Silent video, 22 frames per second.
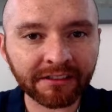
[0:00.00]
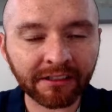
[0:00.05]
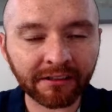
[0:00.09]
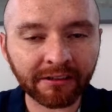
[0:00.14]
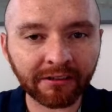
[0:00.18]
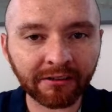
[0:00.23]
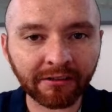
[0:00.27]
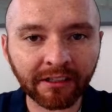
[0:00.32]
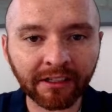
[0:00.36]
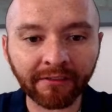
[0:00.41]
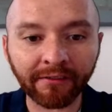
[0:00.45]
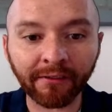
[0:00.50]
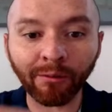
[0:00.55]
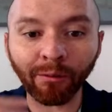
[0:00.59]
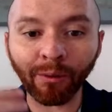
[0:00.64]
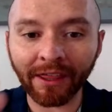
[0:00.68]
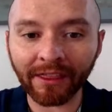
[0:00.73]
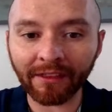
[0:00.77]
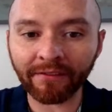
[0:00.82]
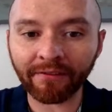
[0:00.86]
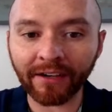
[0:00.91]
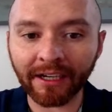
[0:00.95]
They don't give
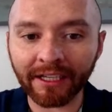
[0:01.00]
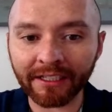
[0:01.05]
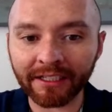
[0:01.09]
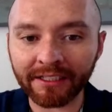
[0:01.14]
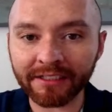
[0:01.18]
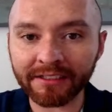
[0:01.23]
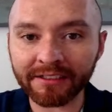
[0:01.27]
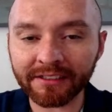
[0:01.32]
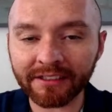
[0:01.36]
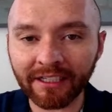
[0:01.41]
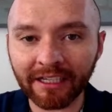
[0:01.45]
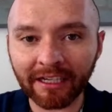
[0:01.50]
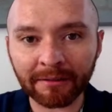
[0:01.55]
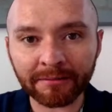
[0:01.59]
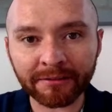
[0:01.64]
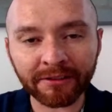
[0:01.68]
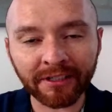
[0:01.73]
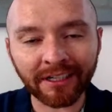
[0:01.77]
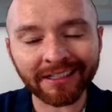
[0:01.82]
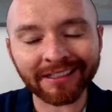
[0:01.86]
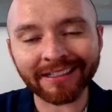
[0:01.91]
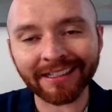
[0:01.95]
away the findings in the
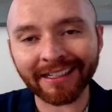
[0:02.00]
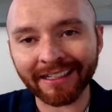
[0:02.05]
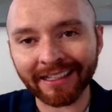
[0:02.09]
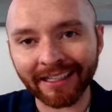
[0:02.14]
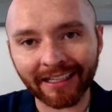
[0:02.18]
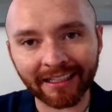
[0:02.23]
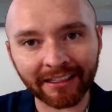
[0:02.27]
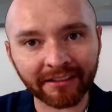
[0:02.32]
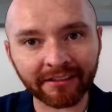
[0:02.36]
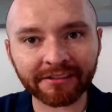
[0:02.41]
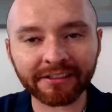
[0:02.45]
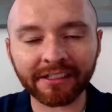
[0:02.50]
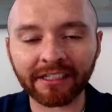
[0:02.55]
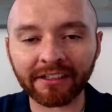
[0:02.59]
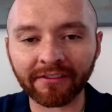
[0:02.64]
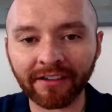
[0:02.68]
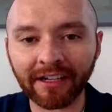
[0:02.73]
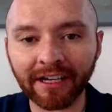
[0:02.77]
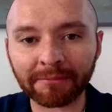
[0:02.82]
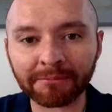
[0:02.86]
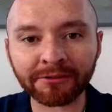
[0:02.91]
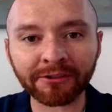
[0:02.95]
abstract. I hate those kind of
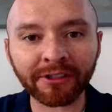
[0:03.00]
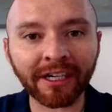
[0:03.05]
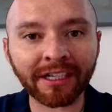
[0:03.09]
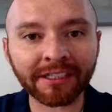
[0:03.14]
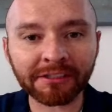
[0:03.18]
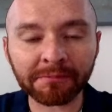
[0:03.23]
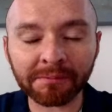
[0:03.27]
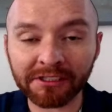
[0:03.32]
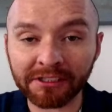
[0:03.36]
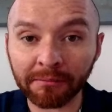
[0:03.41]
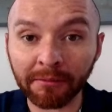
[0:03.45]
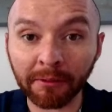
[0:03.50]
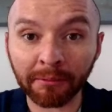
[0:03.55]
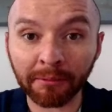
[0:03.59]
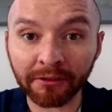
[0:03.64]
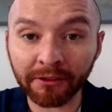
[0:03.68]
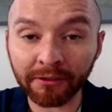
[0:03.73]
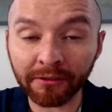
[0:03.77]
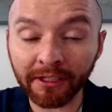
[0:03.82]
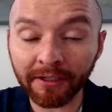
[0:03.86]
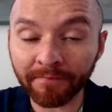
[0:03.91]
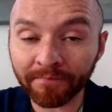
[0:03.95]
abstracts, but some people
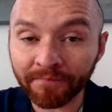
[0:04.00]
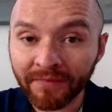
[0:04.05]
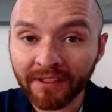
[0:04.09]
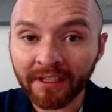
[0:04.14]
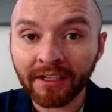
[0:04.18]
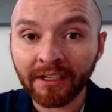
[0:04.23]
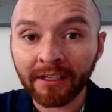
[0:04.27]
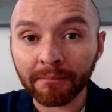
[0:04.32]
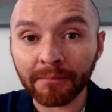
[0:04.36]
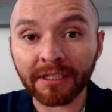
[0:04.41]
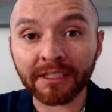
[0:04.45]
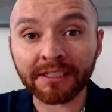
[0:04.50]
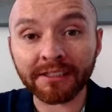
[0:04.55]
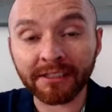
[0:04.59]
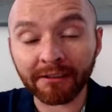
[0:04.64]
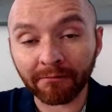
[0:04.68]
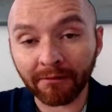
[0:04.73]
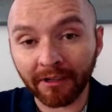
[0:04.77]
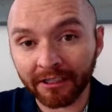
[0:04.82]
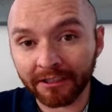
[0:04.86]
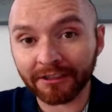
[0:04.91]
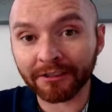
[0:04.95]
do it because they
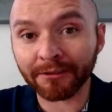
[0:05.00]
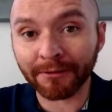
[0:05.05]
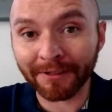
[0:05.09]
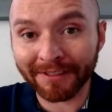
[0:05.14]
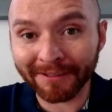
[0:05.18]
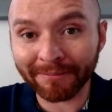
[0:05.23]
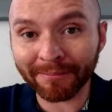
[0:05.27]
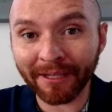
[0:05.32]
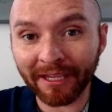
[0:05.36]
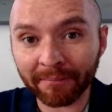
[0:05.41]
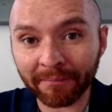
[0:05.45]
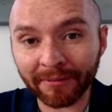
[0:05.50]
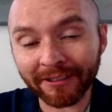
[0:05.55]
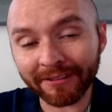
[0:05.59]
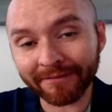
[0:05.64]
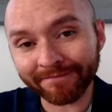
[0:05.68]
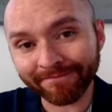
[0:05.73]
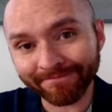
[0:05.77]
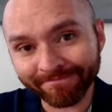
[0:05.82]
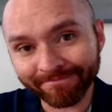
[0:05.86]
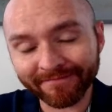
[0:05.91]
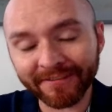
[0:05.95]
want you to read the
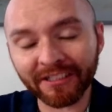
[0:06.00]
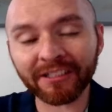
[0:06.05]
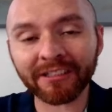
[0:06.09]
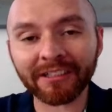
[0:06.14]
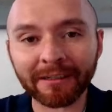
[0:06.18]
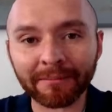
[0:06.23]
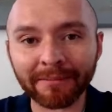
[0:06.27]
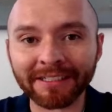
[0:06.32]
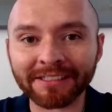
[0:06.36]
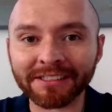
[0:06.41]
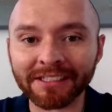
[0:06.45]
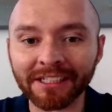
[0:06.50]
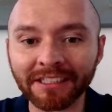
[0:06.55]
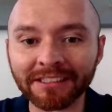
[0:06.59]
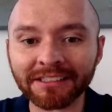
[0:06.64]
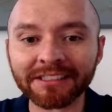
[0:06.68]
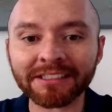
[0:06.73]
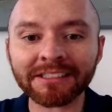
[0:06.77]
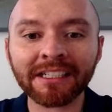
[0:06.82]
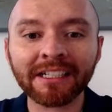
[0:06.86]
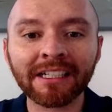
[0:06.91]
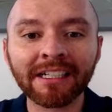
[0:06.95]
paper. That makes
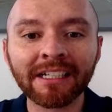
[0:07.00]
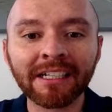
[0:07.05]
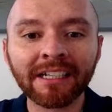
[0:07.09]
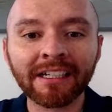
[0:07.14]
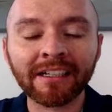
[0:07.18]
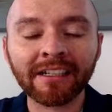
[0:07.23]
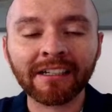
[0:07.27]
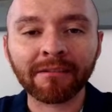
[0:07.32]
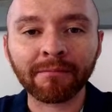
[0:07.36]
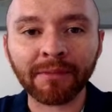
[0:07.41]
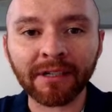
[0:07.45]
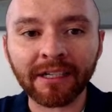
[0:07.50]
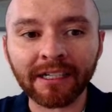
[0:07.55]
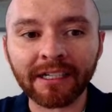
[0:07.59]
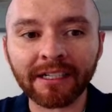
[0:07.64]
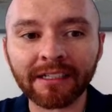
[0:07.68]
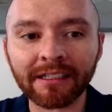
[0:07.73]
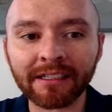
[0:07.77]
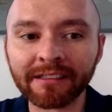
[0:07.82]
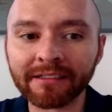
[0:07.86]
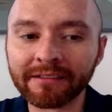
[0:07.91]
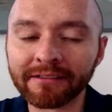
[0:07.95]
sense.
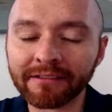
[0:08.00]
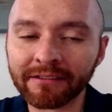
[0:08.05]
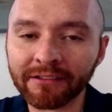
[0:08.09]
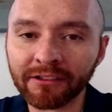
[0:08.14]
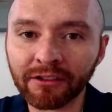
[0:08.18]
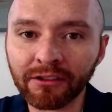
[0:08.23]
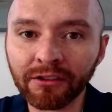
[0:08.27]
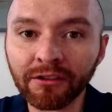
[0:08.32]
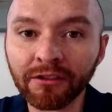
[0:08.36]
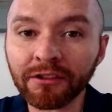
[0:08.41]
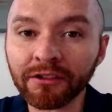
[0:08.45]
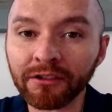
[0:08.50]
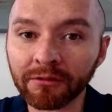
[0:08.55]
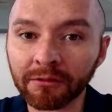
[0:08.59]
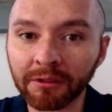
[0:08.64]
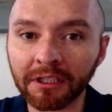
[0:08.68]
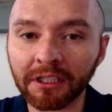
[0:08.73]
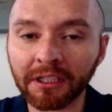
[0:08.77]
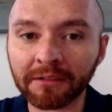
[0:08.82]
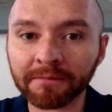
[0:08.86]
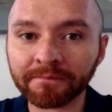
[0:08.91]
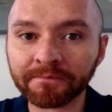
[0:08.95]
But
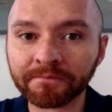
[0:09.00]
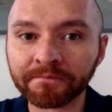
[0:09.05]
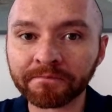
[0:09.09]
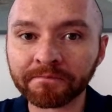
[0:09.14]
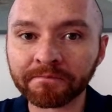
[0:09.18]
usually,